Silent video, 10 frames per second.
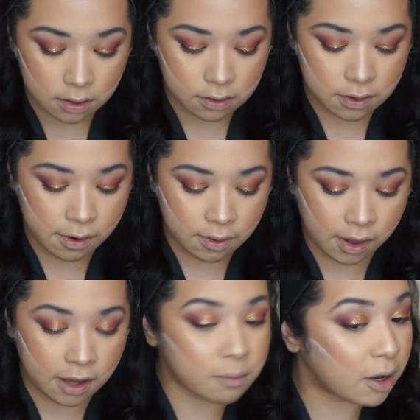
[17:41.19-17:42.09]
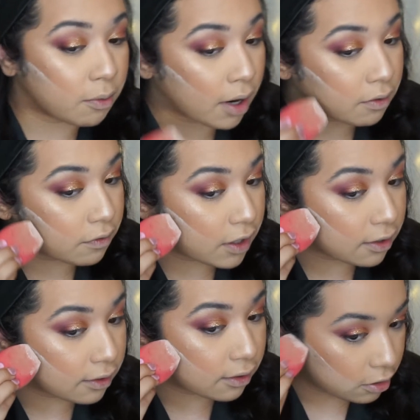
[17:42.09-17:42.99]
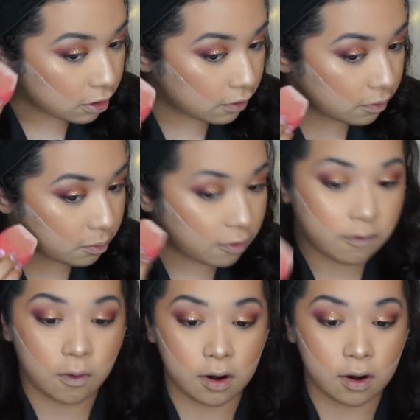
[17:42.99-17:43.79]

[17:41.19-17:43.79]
don't like my round face. Even before